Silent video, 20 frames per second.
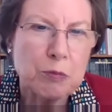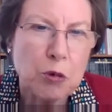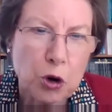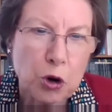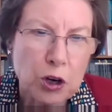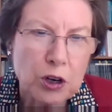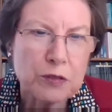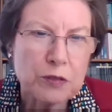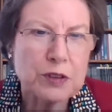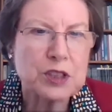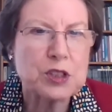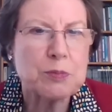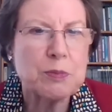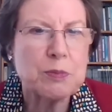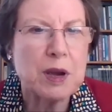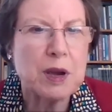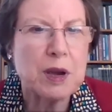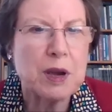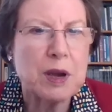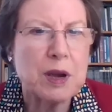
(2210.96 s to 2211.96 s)
more of its
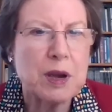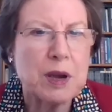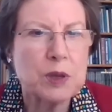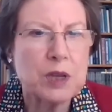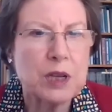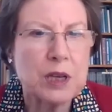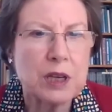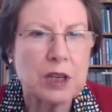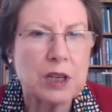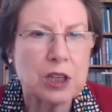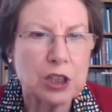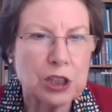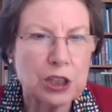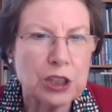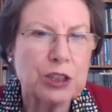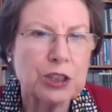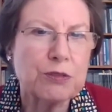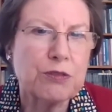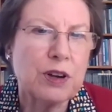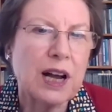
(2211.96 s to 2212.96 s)
members being
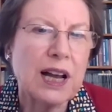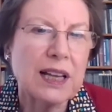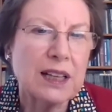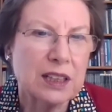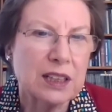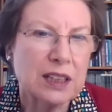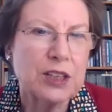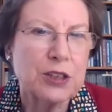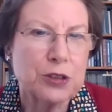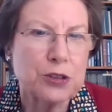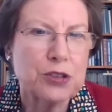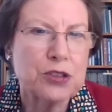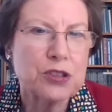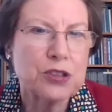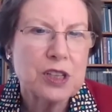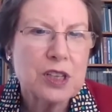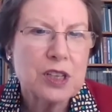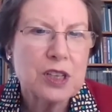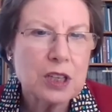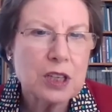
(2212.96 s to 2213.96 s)
clear
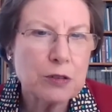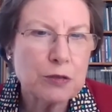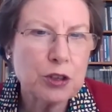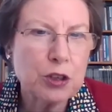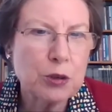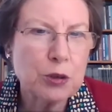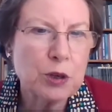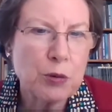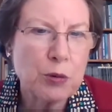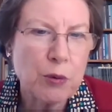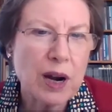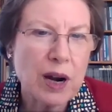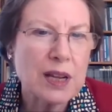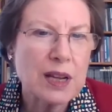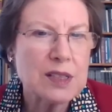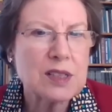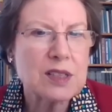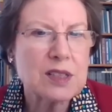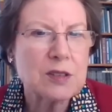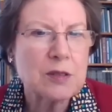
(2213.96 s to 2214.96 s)
violators of human
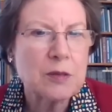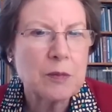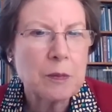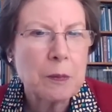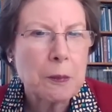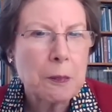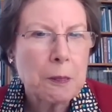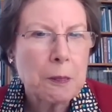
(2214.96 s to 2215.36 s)
rights?